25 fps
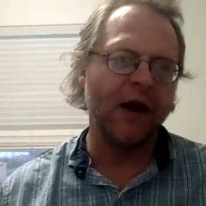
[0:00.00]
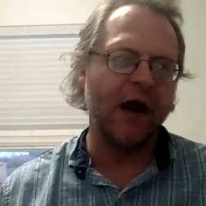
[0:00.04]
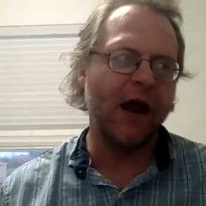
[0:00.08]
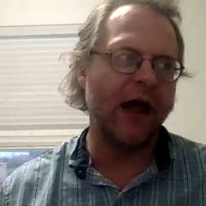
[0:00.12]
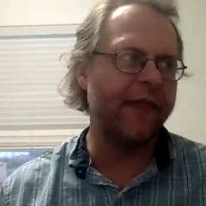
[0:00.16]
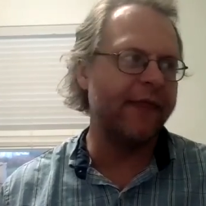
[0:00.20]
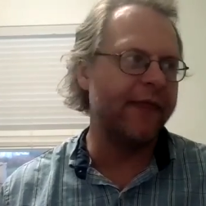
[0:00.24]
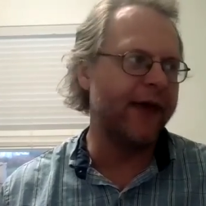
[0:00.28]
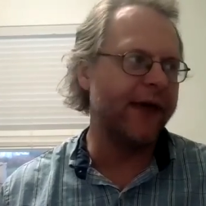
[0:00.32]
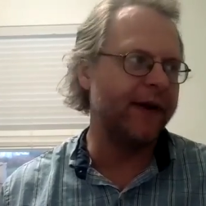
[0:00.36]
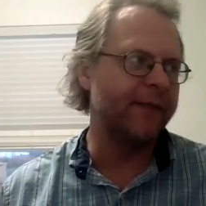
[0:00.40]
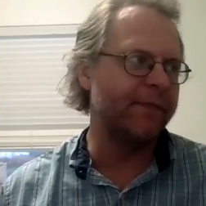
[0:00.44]

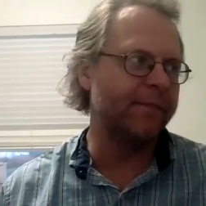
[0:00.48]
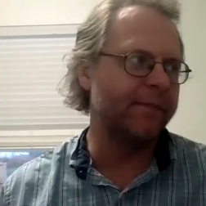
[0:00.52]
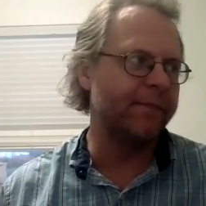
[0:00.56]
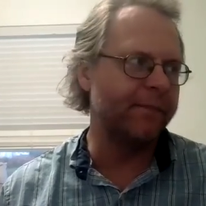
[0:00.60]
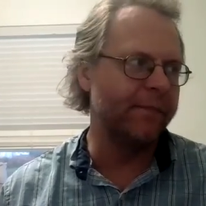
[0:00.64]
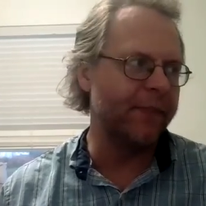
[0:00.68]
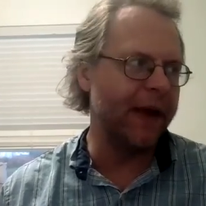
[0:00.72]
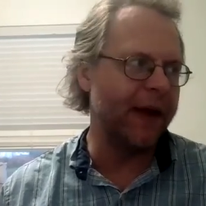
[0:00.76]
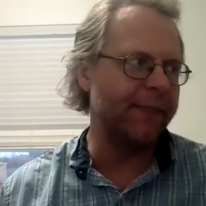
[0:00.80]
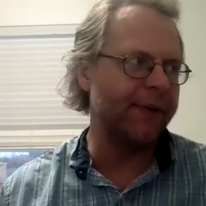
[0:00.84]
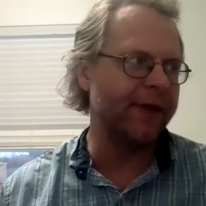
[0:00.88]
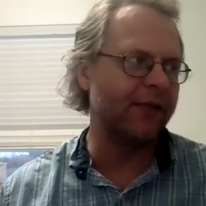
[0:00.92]
and then
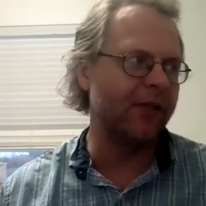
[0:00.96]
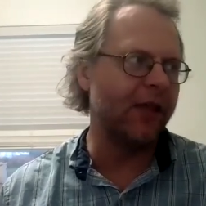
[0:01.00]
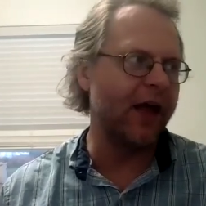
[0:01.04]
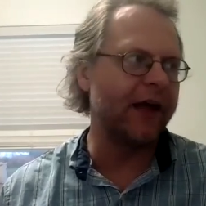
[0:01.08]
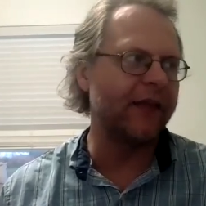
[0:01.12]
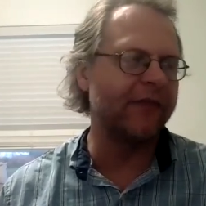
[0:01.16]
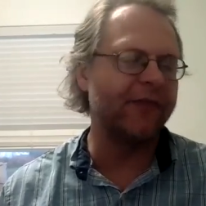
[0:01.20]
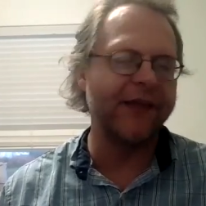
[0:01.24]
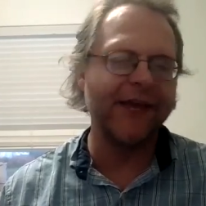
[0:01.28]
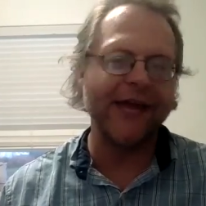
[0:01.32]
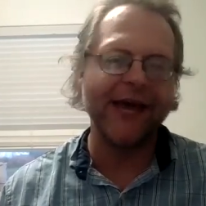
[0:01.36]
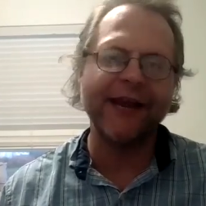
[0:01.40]
maybe
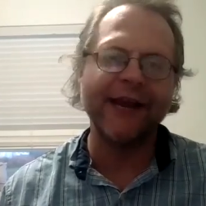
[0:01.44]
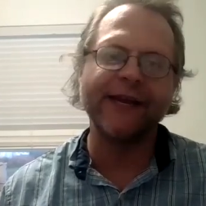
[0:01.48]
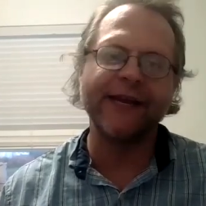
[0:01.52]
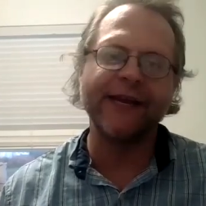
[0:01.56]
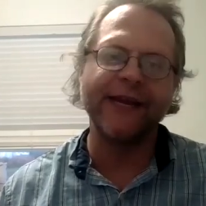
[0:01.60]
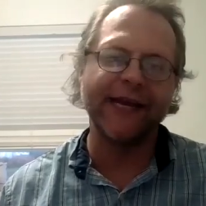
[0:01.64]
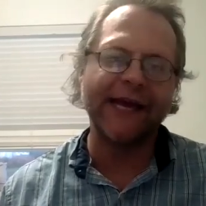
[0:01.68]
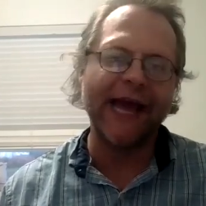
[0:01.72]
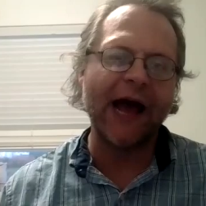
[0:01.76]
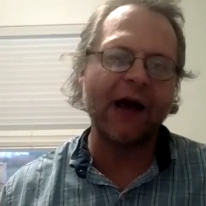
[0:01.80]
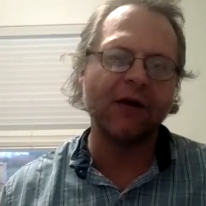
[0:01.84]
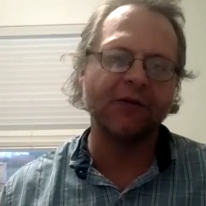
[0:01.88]
like the
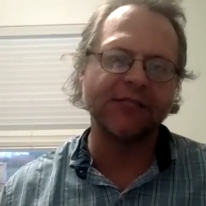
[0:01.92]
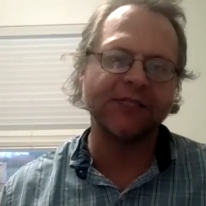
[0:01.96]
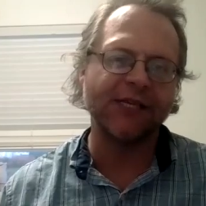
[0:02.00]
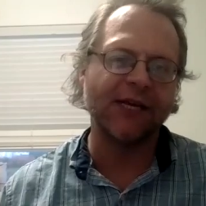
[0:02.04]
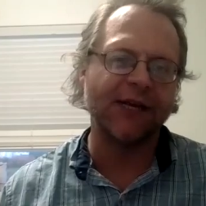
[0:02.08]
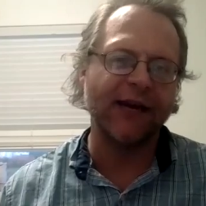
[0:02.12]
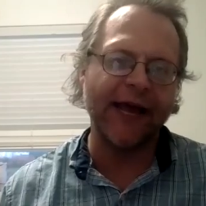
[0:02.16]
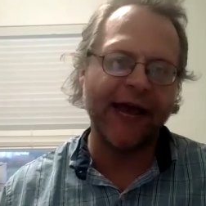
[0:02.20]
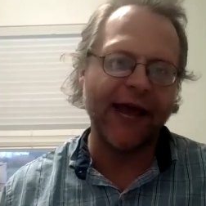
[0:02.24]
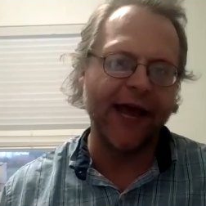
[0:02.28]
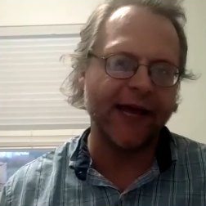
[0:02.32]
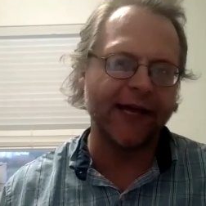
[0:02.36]
ending, how it's
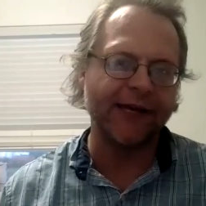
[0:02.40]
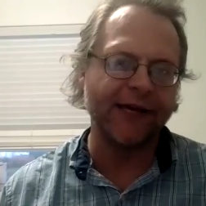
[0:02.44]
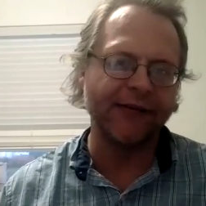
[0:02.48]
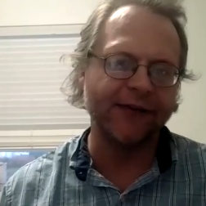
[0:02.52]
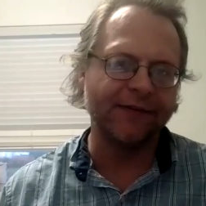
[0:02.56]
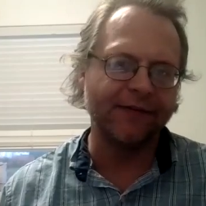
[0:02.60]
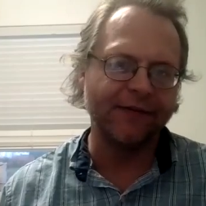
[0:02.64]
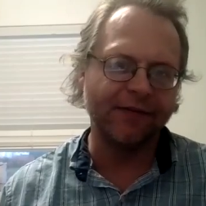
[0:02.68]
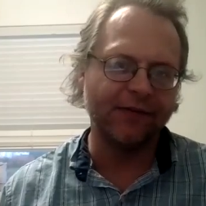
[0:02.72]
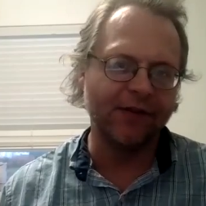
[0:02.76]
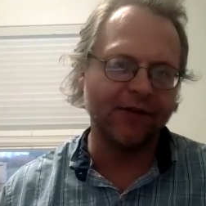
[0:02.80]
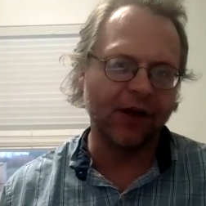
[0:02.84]
going to
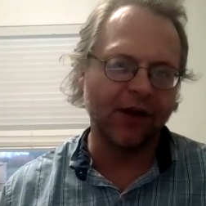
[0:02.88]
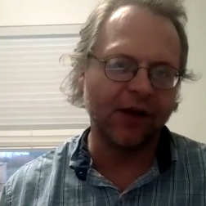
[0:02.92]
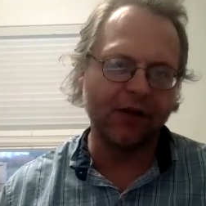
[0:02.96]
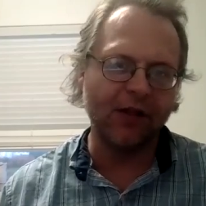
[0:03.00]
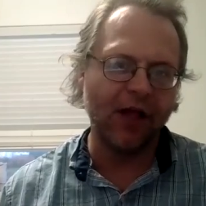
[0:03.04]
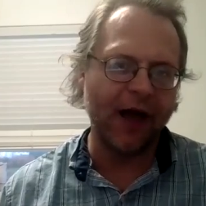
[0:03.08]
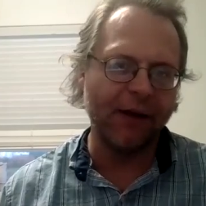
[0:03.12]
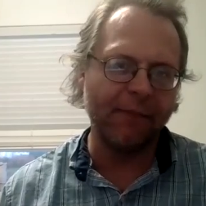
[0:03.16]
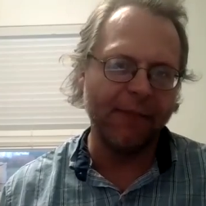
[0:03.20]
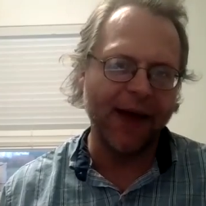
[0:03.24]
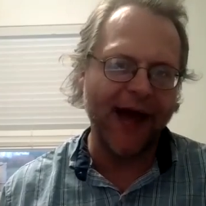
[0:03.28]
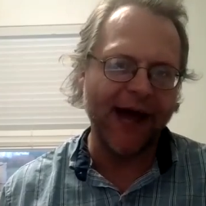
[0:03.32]
end, the
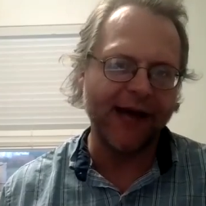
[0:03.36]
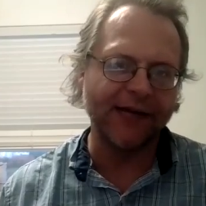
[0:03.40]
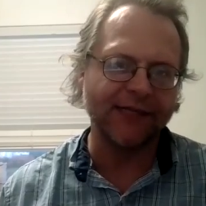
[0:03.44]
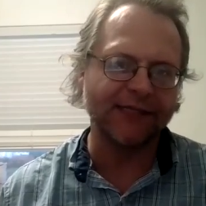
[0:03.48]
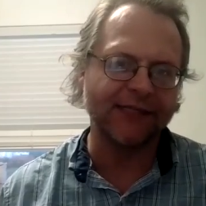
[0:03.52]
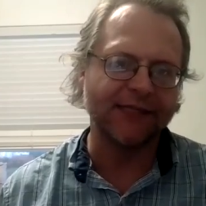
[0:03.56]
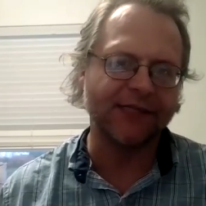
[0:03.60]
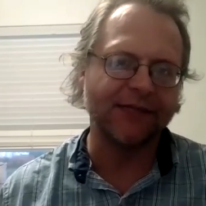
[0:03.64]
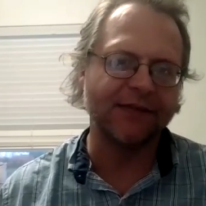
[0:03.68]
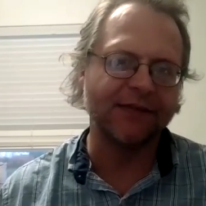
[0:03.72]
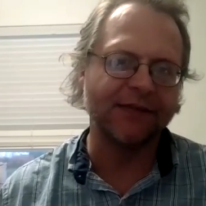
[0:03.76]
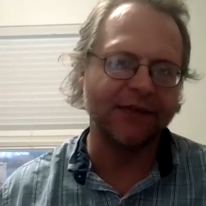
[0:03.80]

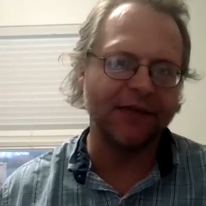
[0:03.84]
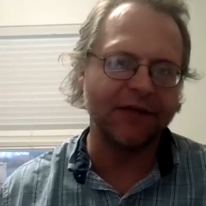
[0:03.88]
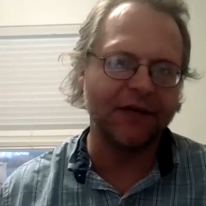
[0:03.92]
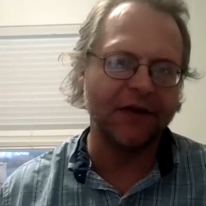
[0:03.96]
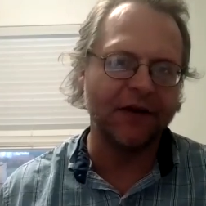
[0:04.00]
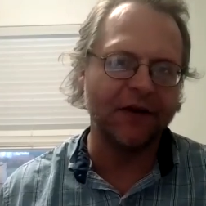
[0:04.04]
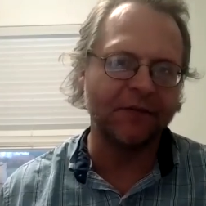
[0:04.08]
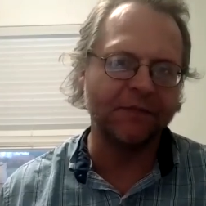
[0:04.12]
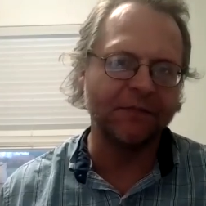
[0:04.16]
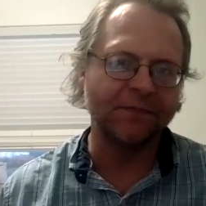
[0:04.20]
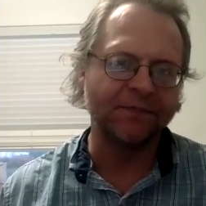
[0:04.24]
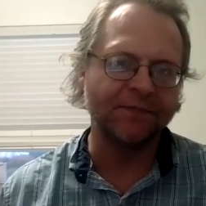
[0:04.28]
climax,
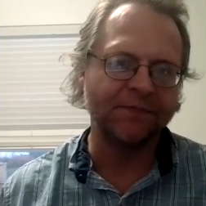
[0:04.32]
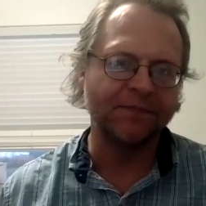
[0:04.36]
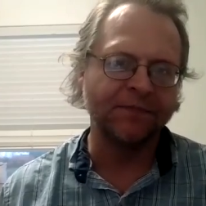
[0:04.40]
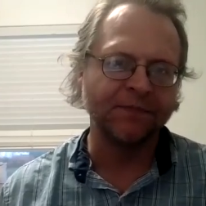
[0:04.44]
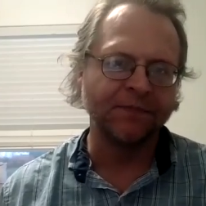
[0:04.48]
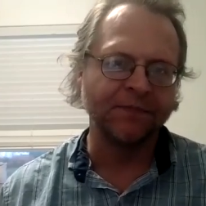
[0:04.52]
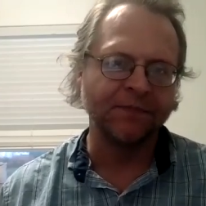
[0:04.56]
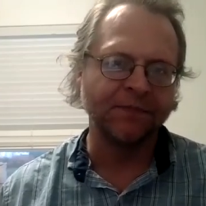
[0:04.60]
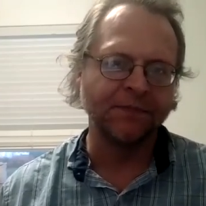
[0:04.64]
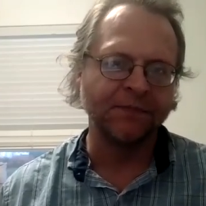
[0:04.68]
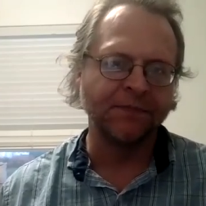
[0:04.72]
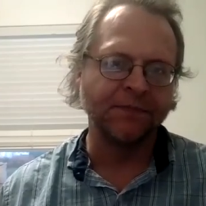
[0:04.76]
you know?
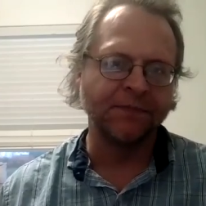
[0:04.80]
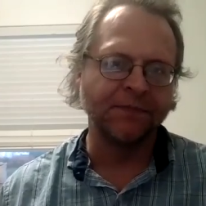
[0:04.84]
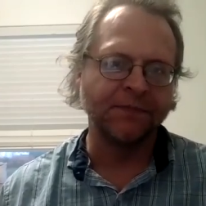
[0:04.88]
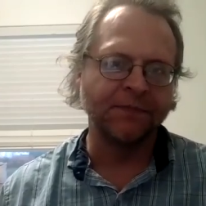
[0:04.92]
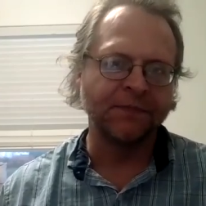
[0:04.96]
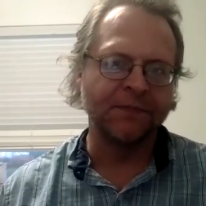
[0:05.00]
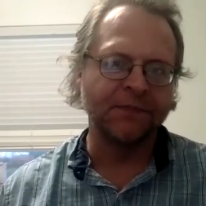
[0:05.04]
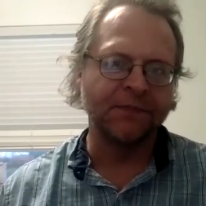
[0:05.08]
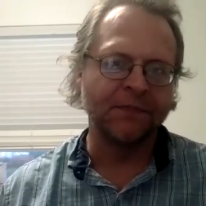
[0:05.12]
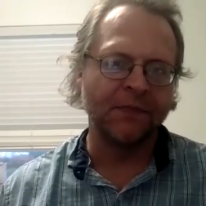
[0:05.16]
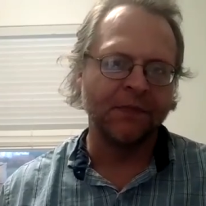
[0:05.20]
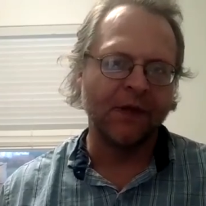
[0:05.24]

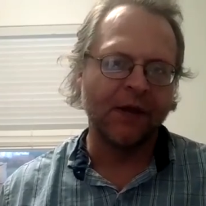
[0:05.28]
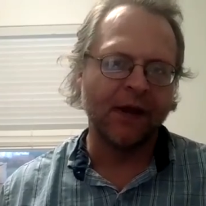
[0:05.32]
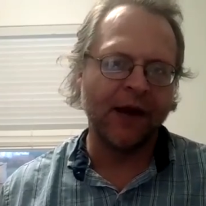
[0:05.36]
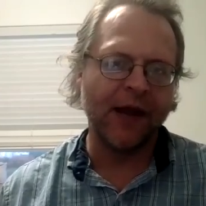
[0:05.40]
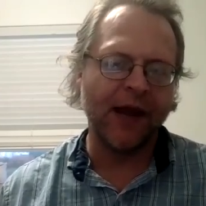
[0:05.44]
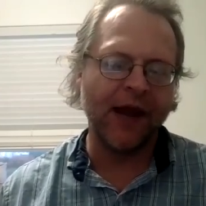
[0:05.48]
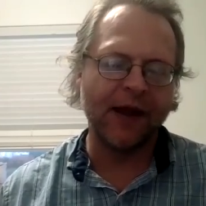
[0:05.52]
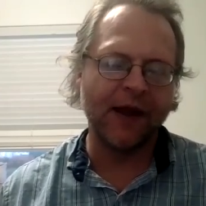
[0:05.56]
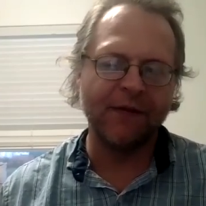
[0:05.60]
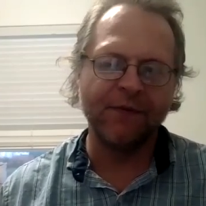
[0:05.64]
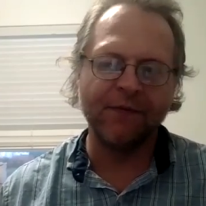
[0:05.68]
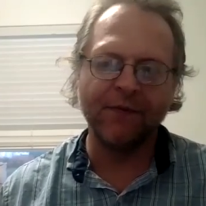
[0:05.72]

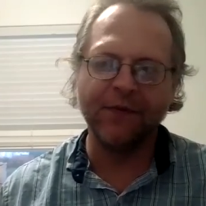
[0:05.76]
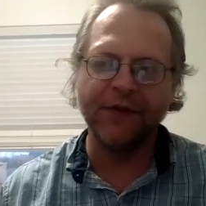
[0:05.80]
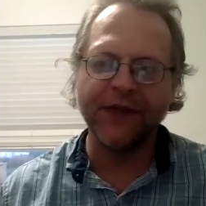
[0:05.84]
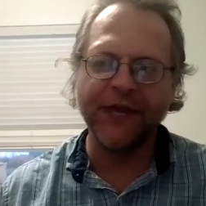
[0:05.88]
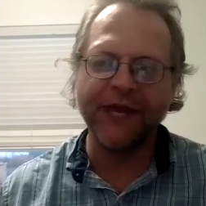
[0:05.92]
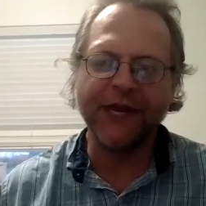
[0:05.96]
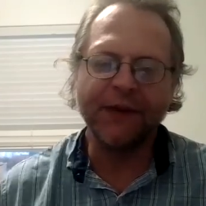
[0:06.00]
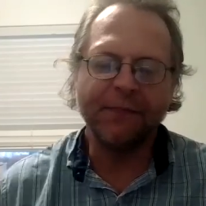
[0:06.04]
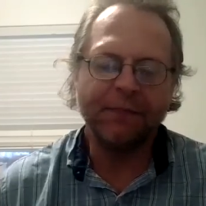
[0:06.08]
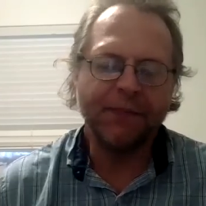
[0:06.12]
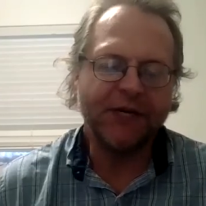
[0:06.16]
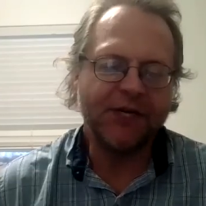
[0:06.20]
And
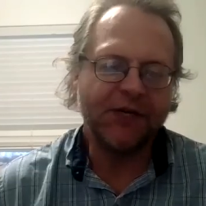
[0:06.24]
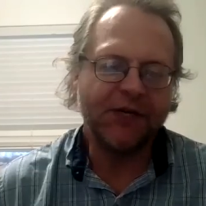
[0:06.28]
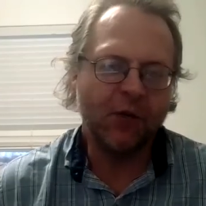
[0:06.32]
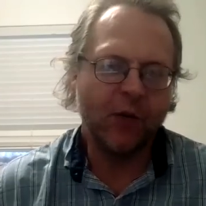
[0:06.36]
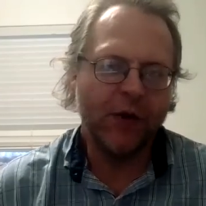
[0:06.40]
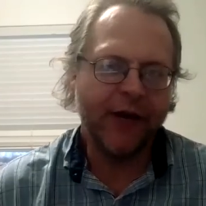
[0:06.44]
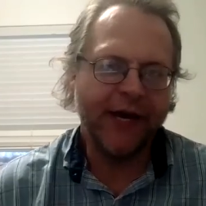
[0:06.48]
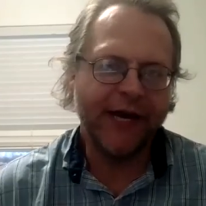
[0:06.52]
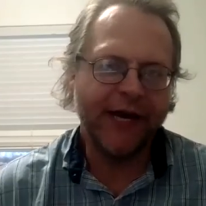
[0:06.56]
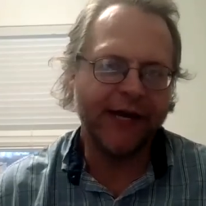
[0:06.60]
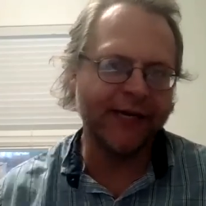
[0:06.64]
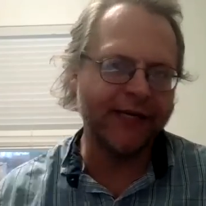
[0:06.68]
the in
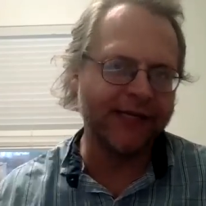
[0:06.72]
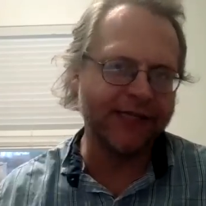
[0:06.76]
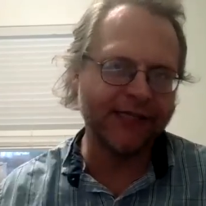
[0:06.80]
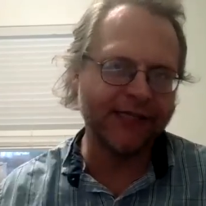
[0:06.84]
between